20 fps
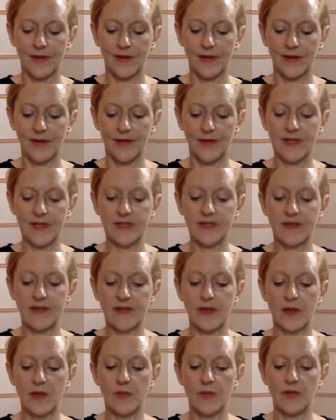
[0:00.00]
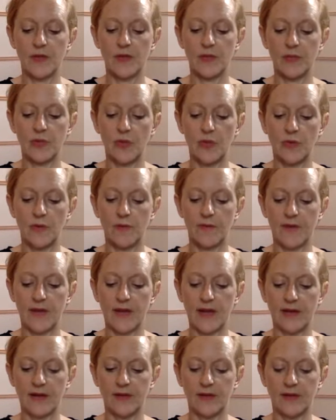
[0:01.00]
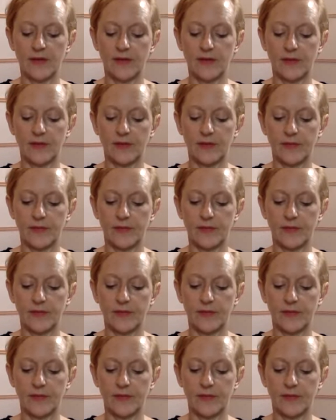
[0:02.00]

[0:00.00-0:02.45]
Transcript: And these are the only important factors.